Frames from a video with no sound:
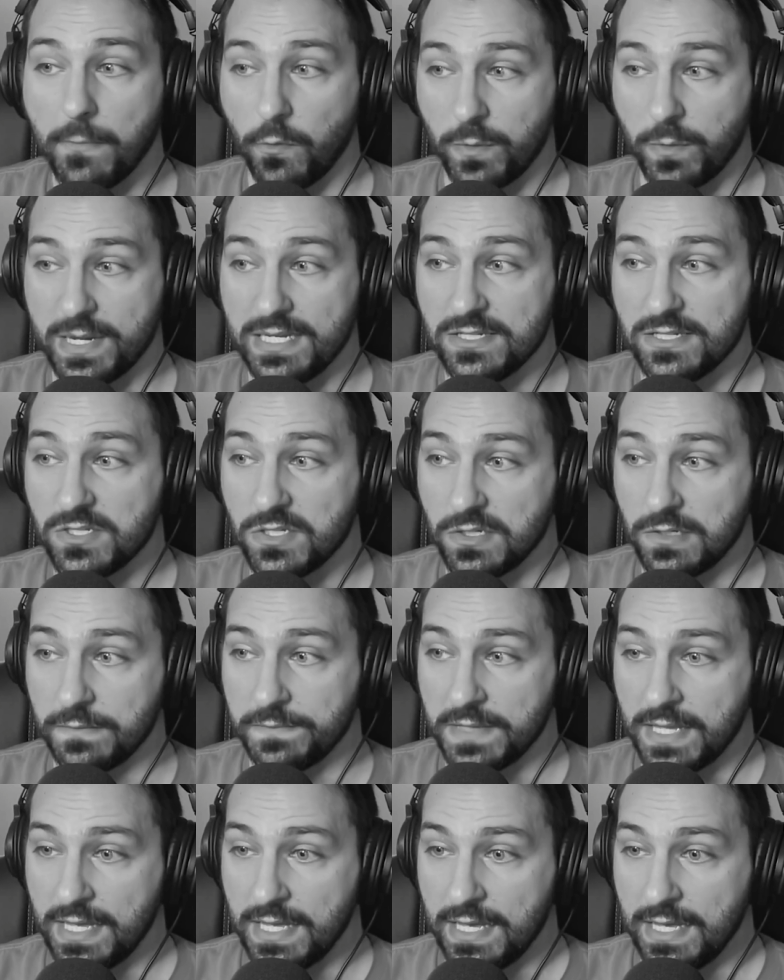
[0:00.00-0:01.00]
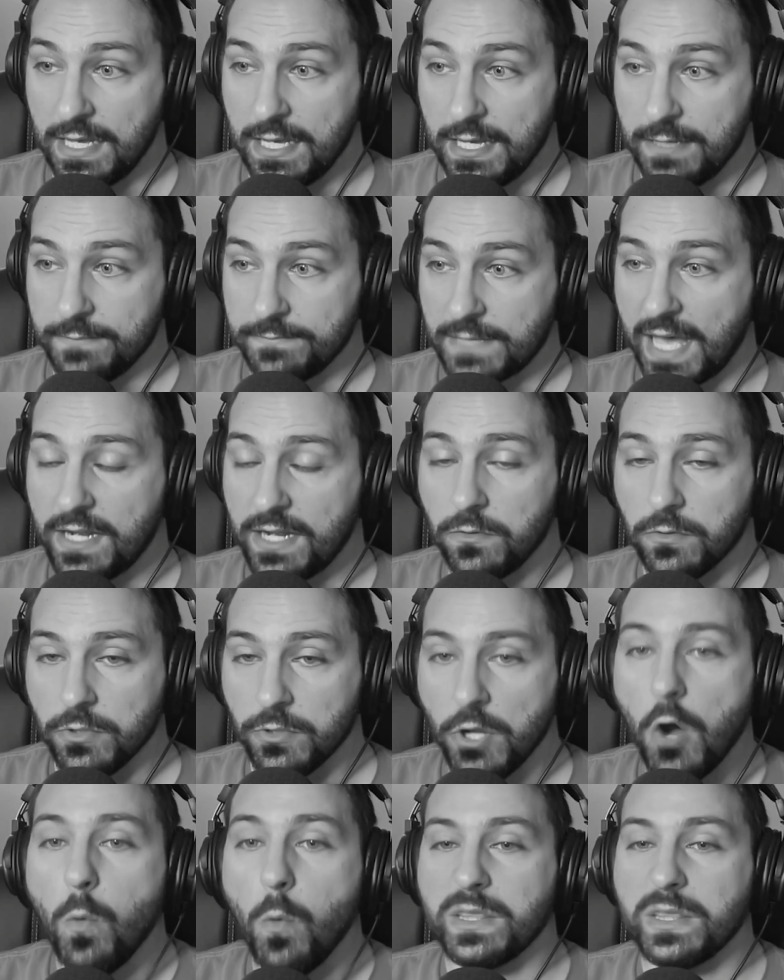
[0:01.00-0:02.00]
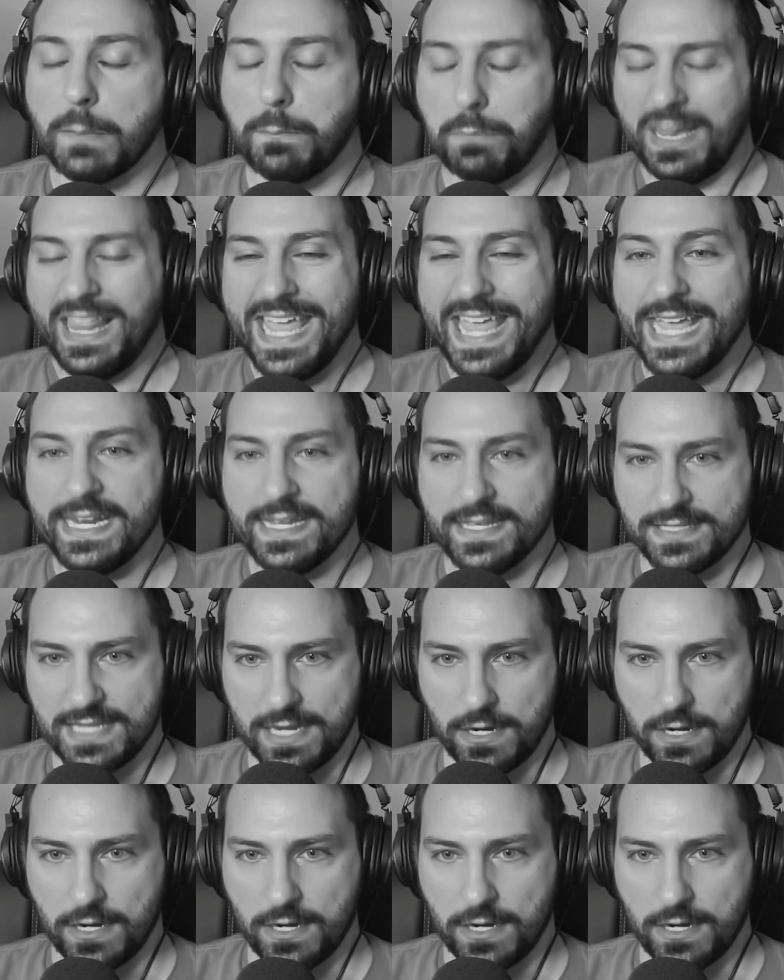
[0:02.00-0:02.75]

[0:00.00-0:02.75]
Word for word: marine to. I don't know what the plan is